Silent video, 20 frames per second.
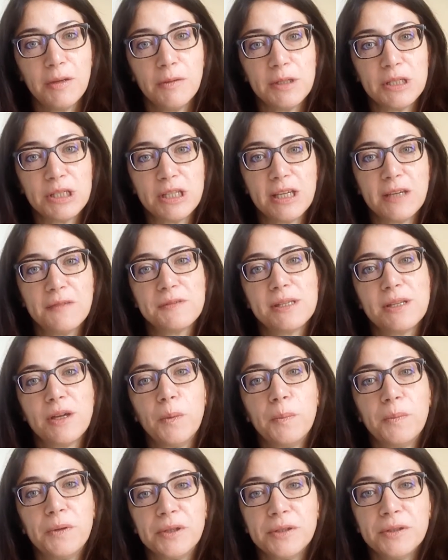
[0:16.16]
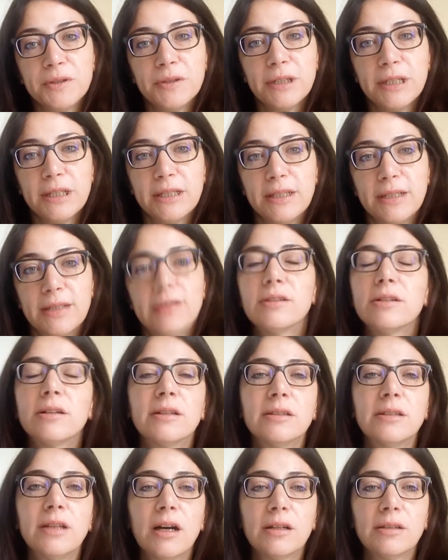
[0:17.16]
which gives the opportunity to
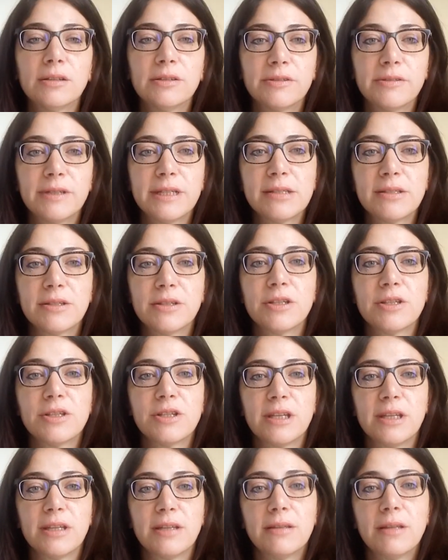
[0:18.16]
conduct research in